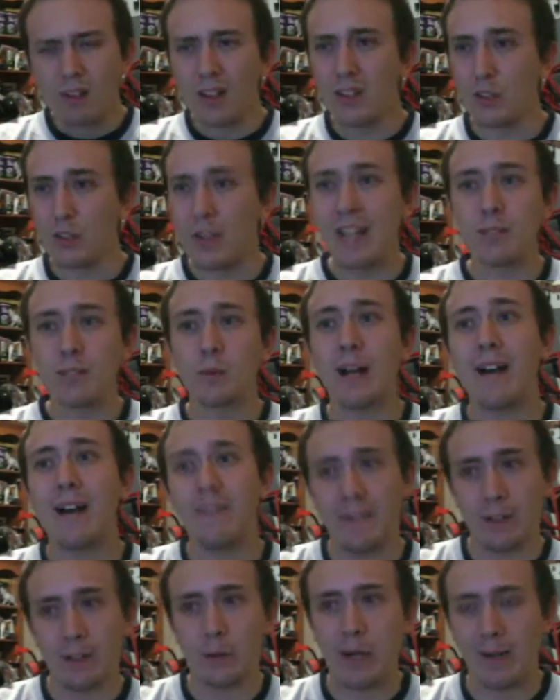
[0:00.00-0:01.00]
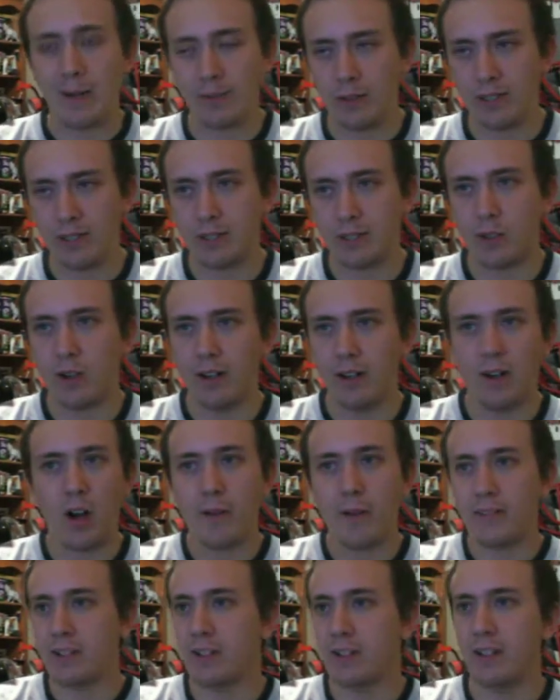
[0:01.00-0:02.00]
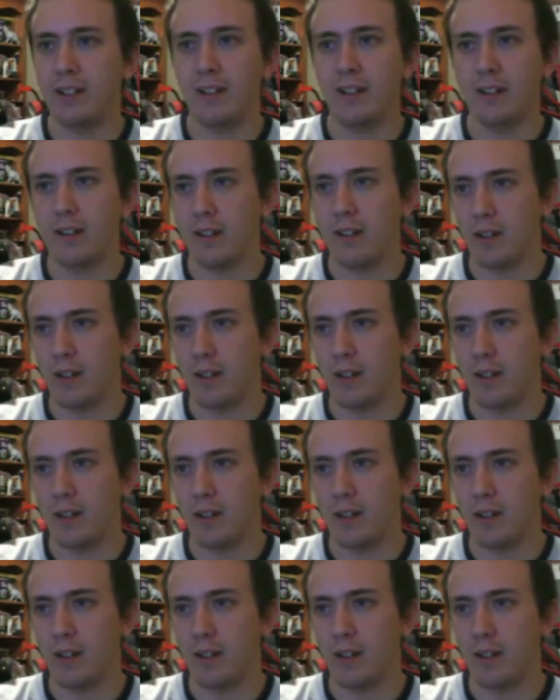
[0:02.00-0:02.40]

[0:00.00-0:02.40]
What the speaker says: So that's when I think the rivalry started. Obviously,